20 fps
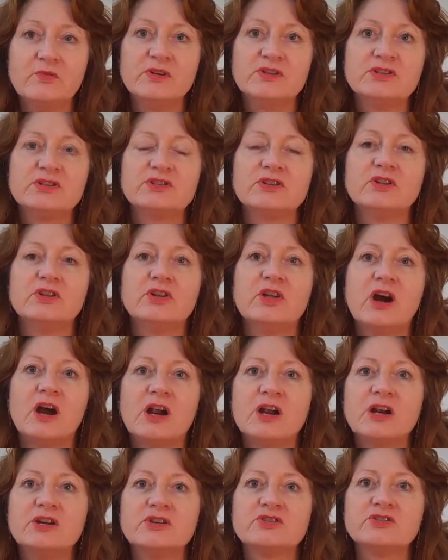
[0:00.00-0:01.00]
which is a
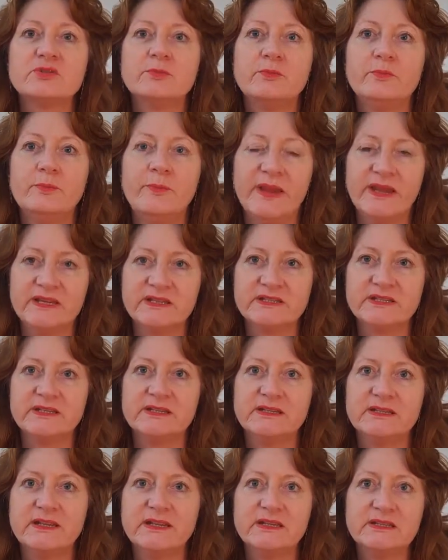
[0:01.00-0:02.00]
large
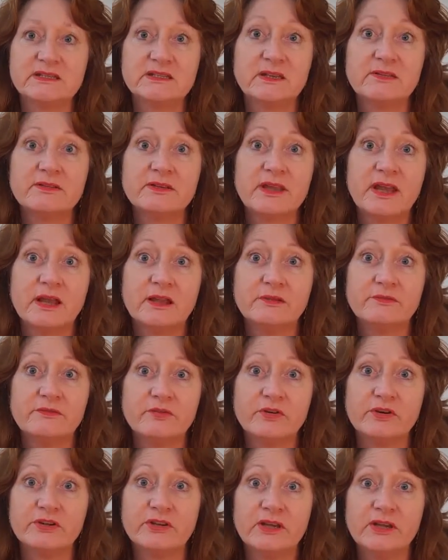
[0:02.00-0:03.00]
basin in Southern
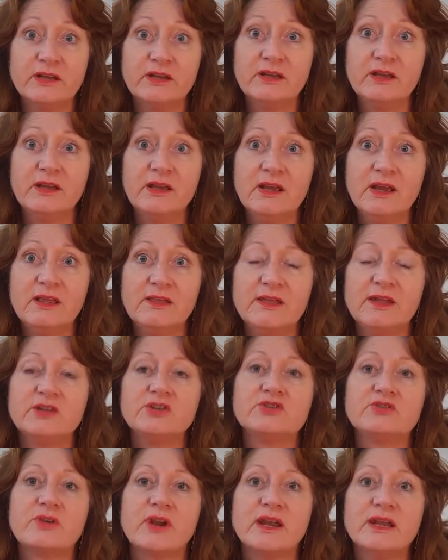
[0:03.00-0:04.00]
California
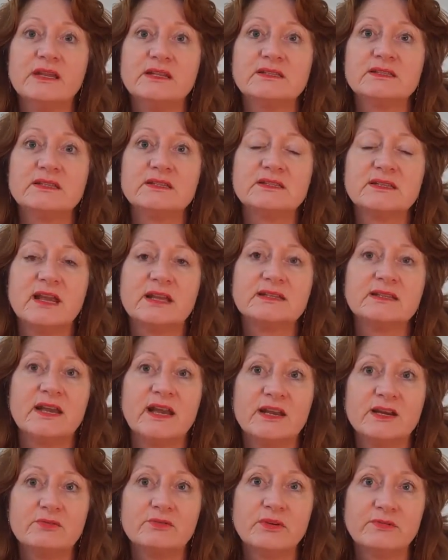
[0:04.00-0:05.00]
that drains the Santa
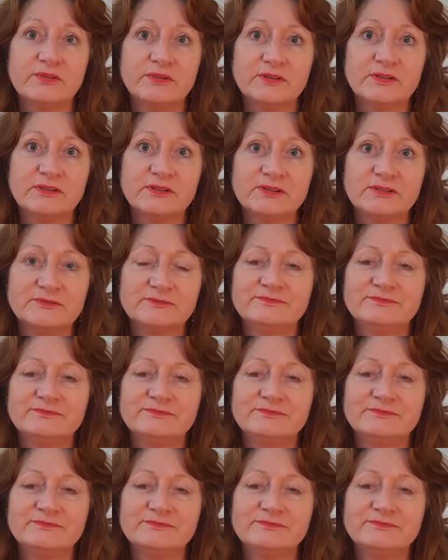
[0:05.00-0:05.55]
Ana River.